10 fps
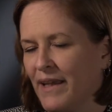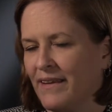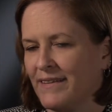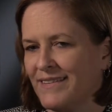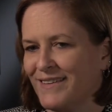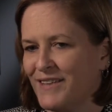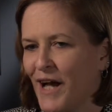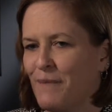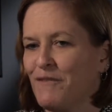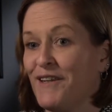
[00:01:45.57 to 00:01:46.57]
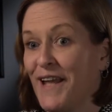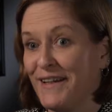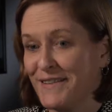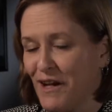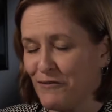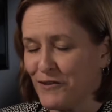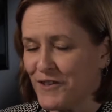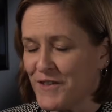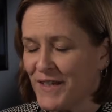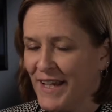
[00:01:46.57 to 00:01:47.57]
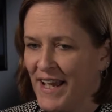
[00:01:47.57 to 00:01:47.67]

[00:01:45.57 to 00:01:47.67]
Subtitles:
by the time of the next conference,